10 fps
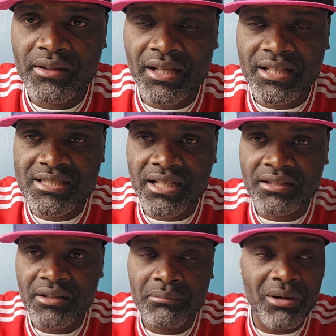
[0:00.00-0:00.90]
You
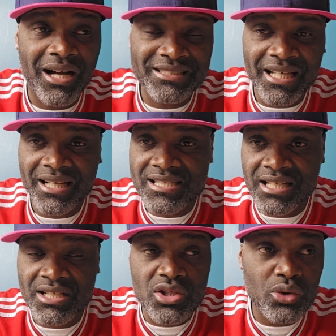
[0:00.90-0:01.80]
understand? Because like I
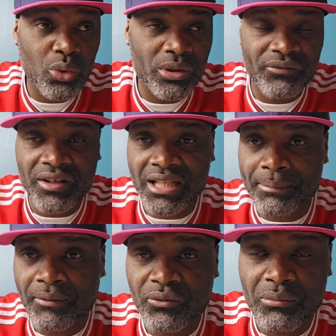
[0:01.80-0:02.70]
said, it's two different
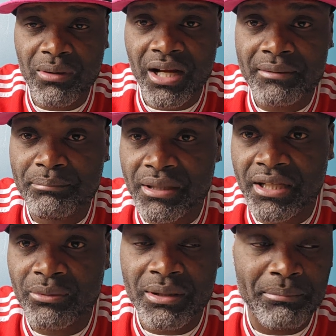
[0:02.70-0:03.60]
type of football I'm
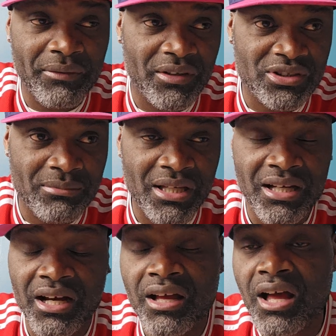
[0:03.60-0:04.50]
playing when I'm playing for
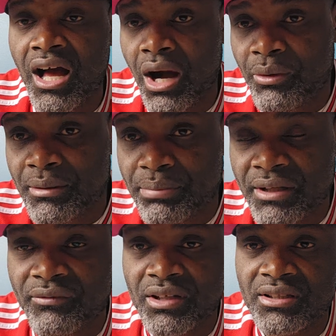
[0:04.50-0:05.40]
Jamaica and when I'm
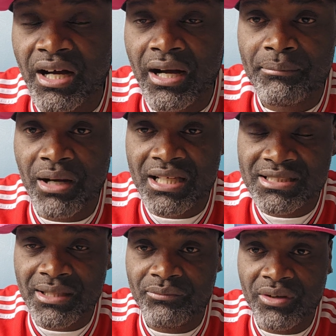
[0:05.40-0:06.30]
playing for
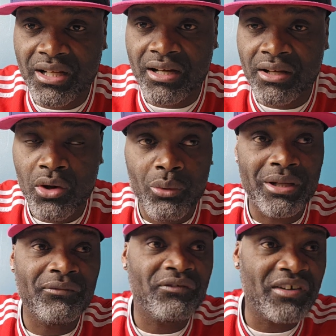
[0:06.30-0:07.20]
Aston Villa.
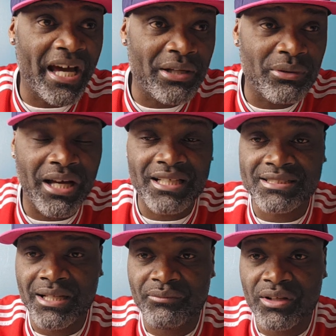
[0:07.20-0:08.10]
When I'm flying with
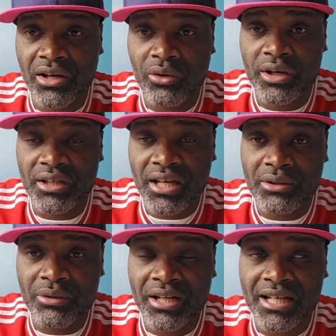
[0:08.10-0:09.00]
Aston Villa, going
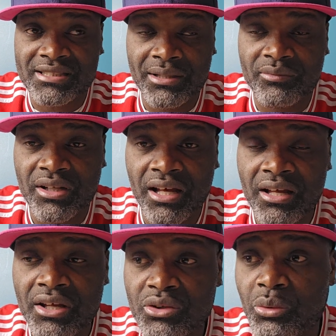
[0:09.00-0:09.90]
anywhere with Aston Villa
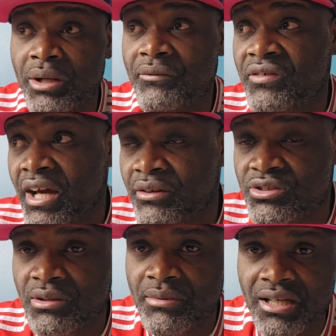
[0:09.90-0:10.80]
to when I'm flying
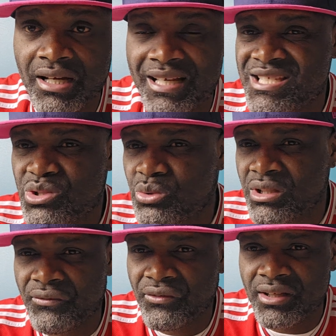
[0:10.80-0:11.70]
with Jamaica. It's two
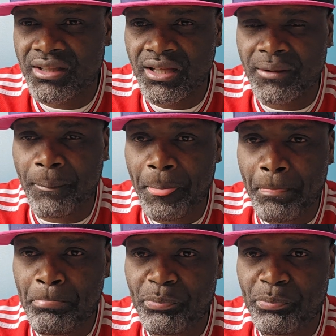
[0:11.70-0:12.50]
different things.